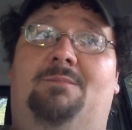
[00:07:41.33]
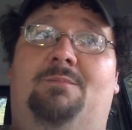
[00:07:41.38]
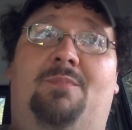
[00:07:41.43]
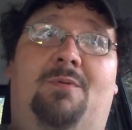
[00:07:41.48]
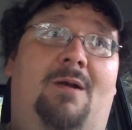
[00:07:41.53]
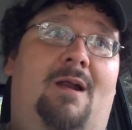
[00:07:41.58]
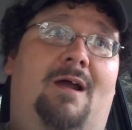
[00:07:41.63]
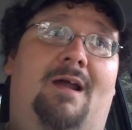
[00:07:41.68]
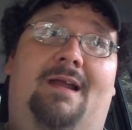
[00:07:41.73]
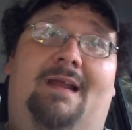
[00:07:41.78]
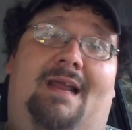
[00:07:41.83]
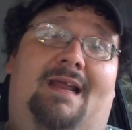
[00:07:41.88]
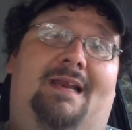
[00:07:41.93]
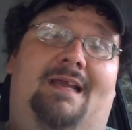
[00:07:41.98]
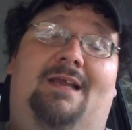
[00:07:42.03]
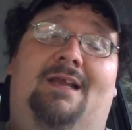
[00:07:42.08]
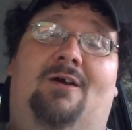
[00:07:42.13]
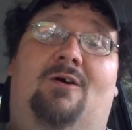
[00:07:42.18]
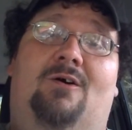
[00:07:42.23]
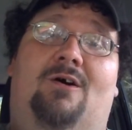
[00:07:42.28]
probably
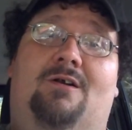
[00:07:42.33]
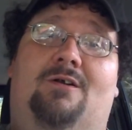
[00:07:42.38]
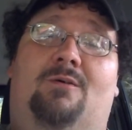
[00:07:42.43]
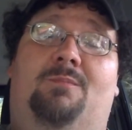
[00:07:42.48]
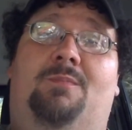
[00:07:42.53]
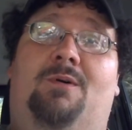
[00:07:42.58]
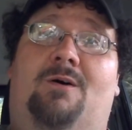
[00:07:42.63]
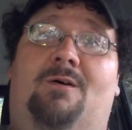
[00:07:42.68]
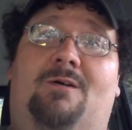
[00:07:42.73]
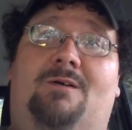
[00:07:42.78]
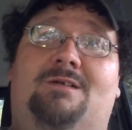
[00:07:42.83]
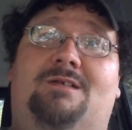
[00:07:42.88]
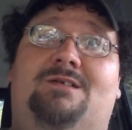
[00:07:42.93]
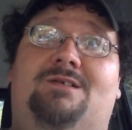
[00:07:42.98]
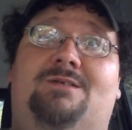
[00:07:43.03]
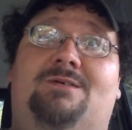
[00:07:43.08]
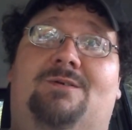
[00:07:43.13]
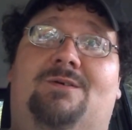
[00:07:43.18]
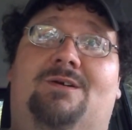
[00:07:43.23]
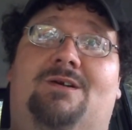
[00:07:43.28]
any auto parts
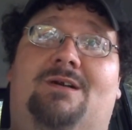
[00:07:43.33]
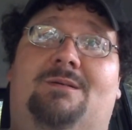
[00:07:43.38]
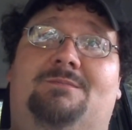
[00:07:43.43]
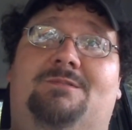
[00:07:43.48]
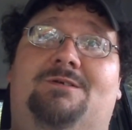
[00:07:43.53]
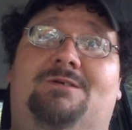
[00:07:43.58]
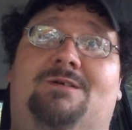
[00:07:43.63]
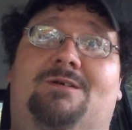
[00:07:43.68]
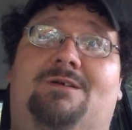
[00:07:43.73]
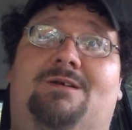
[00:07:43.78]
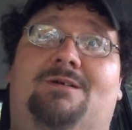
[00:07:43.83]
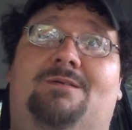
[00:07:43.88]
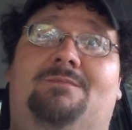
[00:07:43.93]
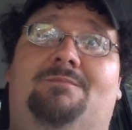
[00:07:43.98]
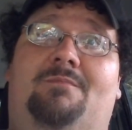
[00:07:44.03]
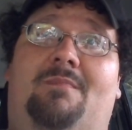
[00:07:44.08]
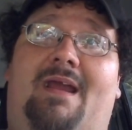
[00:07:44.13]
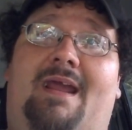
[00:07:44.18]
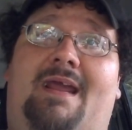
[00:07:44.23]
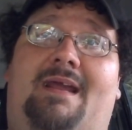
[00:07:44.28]
store, I'm sure,
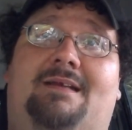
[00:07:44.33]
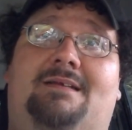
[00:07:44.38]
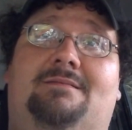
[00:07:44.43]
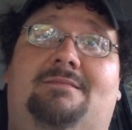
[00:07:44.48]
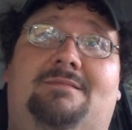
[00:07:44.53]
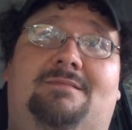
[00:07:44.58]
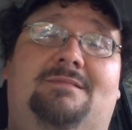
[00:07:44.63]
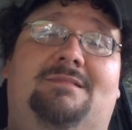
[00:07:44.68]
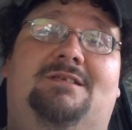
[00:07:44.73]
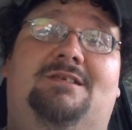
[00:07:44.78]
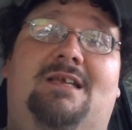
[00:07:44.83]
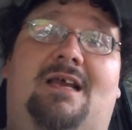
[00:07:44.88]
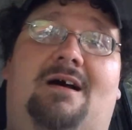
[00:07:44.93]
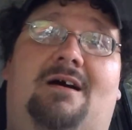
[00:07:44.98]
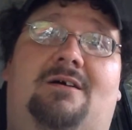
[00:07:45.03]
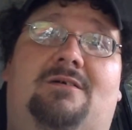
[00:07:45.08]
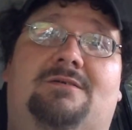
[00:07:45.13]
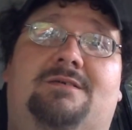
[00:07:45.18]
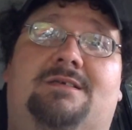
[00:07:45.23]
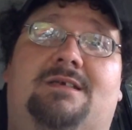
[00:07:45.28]

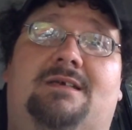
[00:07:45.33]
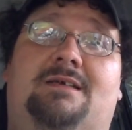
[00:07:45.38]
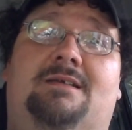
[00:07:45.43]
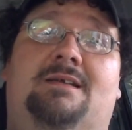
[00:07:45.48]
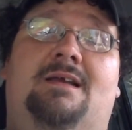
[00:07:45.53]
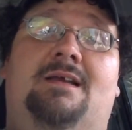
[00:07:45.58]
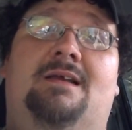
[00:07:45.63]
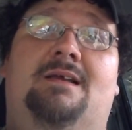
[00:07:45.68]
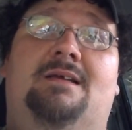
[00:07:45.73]
sells it.